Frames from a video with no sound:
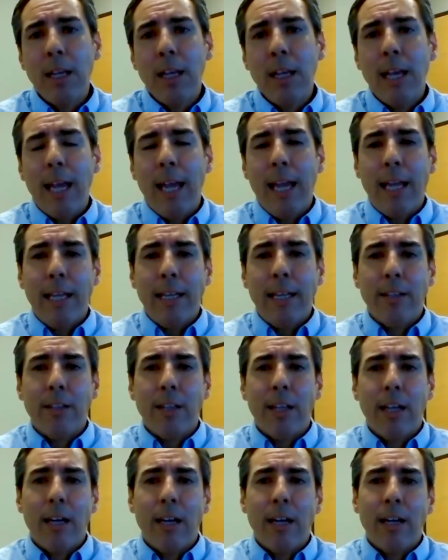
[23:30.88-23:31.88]
And
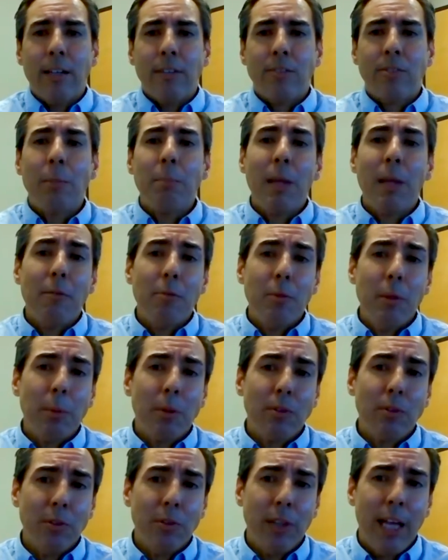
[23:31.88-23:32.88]
sometimes
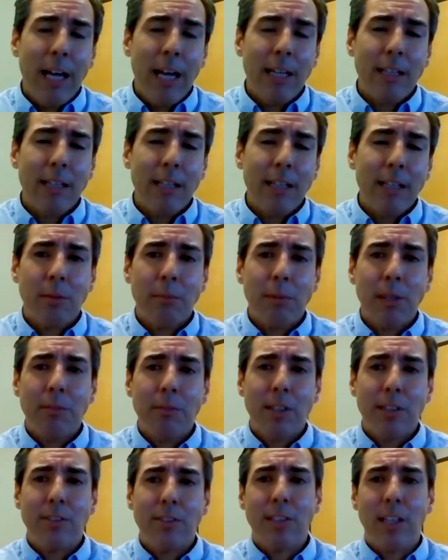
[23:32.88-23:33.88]
people do that. Sometimes
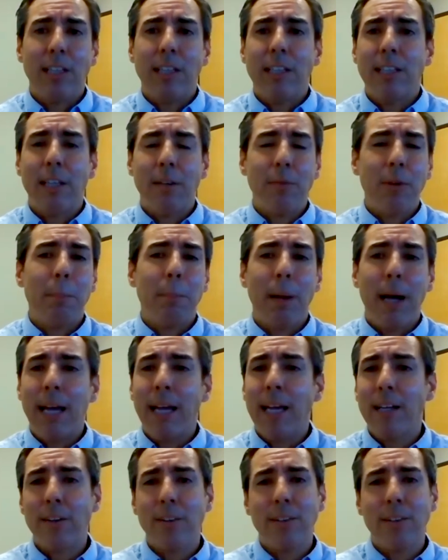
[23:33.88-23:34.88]
they sell it and they
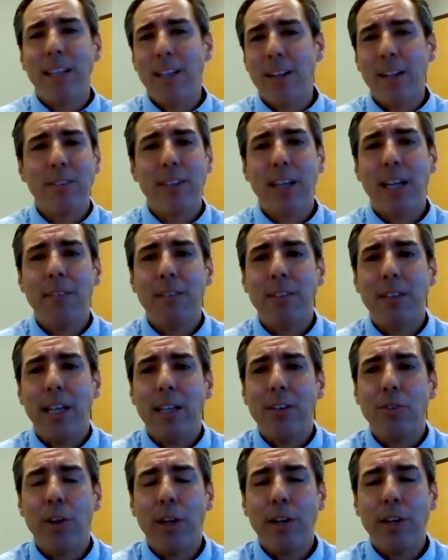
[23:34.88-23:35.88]
rebuy it, or it's kind of a day
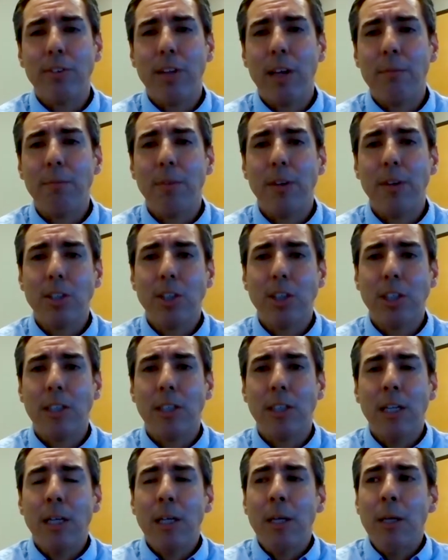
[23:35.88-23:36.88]
trader type
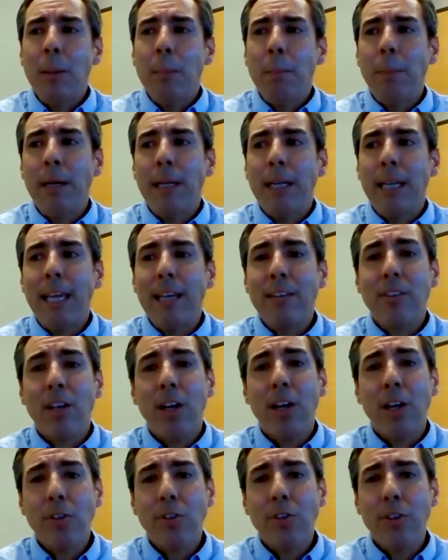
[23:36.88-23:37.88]
function. But he has
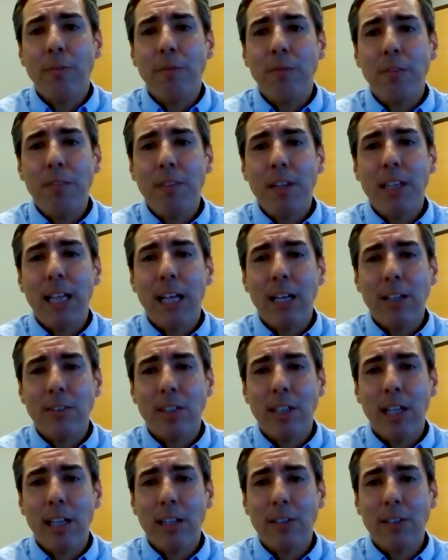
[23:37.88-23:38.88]

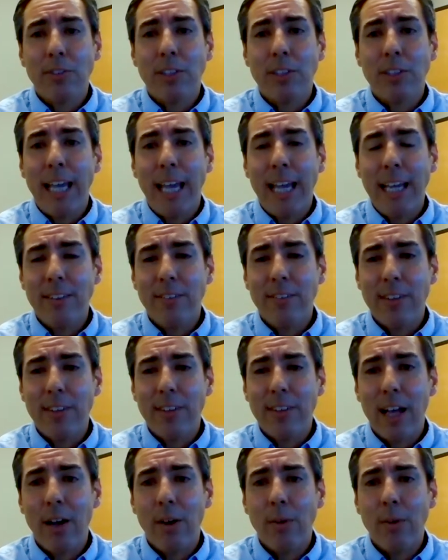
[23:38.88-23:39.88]
$150,000 in gains now.